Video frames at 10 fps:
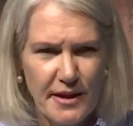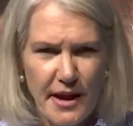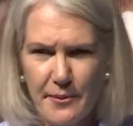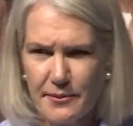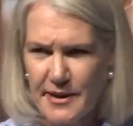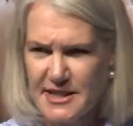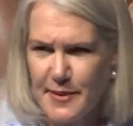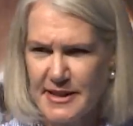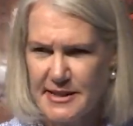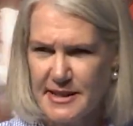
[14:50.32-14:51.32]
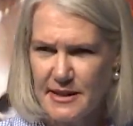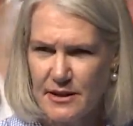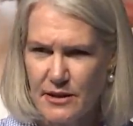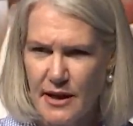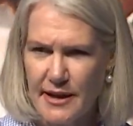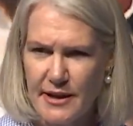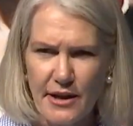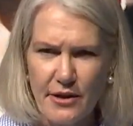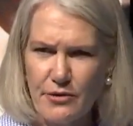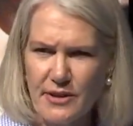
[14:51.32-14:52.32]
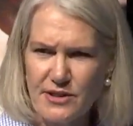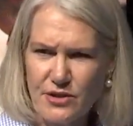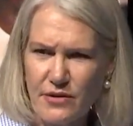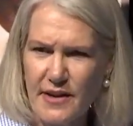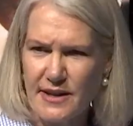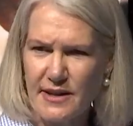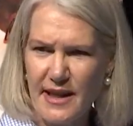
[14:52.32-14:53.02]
I'm expecting no one sort of under